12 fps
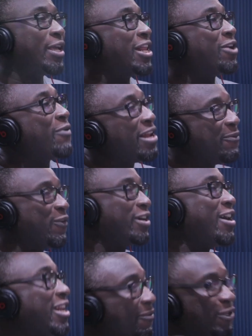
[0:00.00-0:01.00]
we're getting ready for
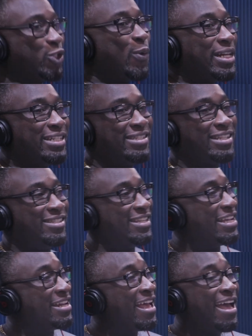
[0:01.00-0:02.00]
Carnival
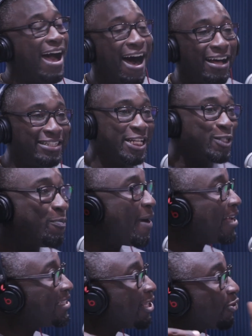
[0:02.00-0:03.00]
2016. Artists
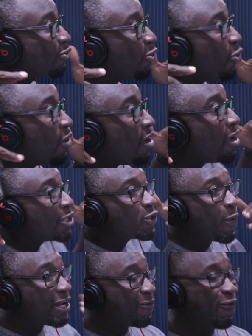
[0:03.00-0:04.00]
passing through
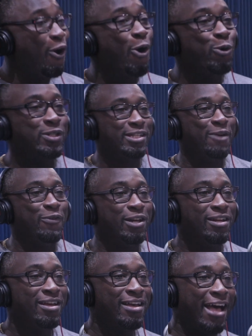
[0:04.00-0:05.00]

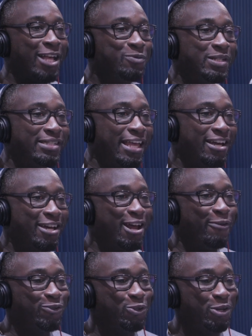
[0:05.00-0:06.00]
2407 as we say good
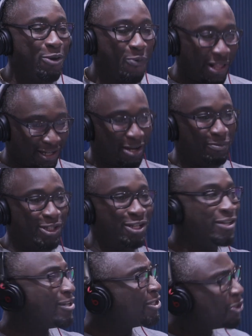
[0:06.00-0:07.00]
afternoon and welcome
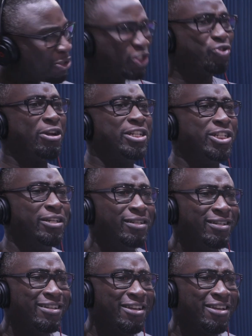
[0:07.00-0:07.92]
to no stranger.